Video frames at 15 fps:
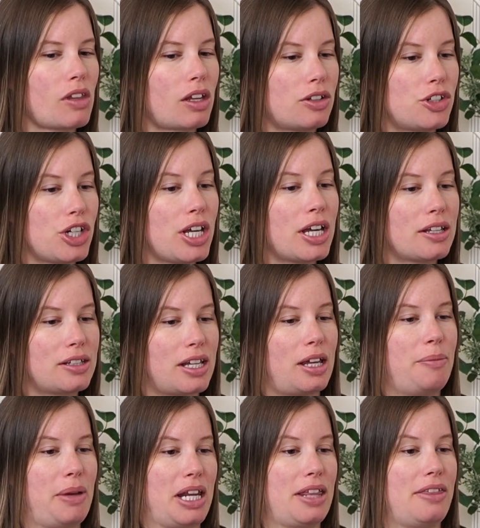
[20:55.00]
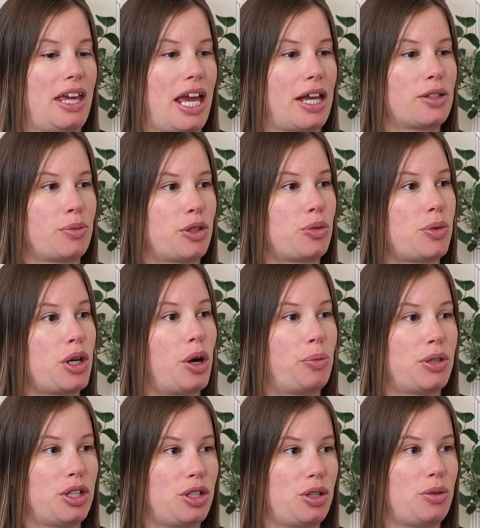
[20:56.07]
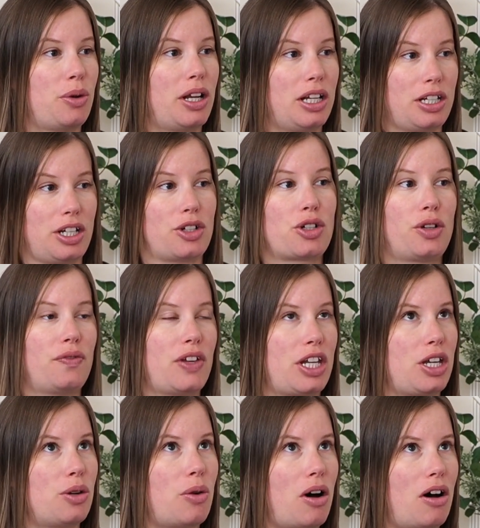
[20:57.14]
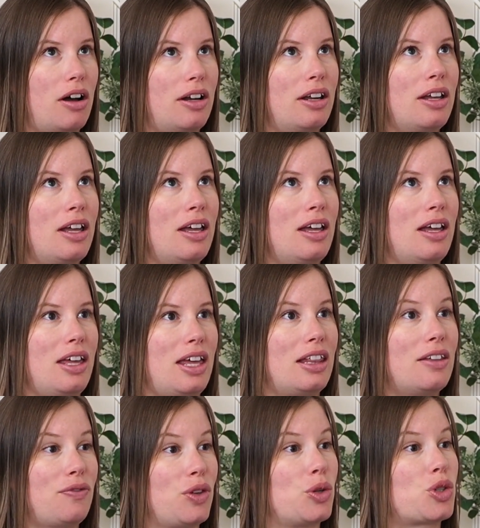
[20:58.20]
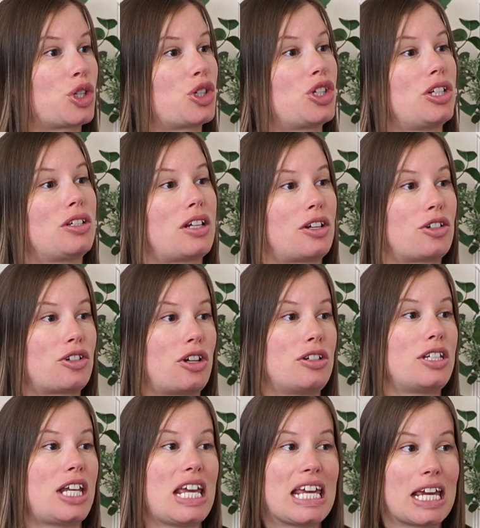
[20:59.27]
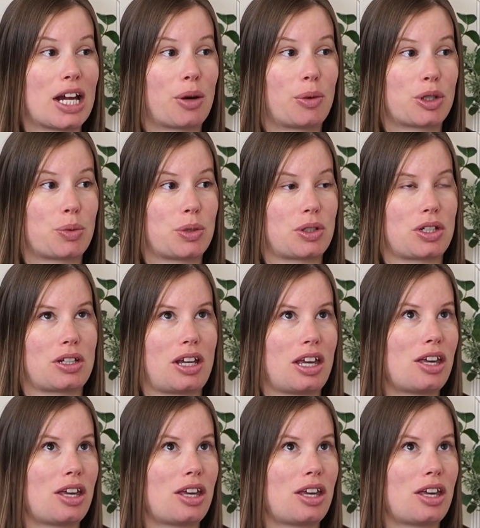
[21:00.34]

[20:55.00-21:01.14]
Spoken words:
she has said many things, which we hope to do an additional video on in the future. She's touched on daycare, which was a